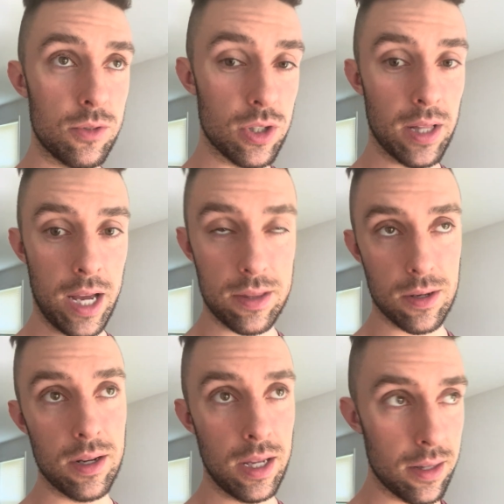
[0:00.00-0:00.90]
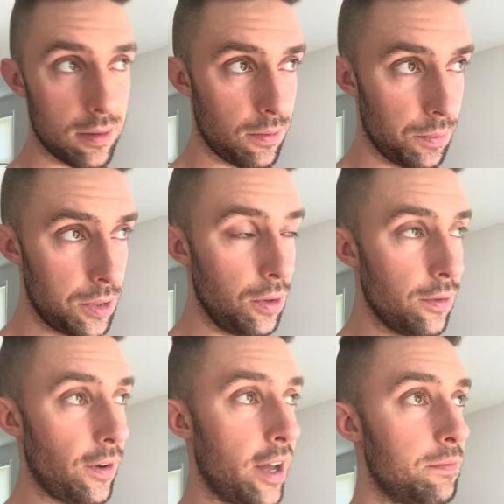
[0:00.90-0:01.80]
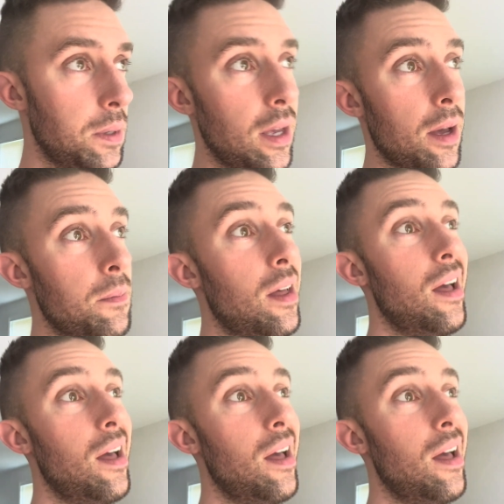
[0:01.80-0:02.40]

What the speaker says: July 30th, from 2 to 5 p.m.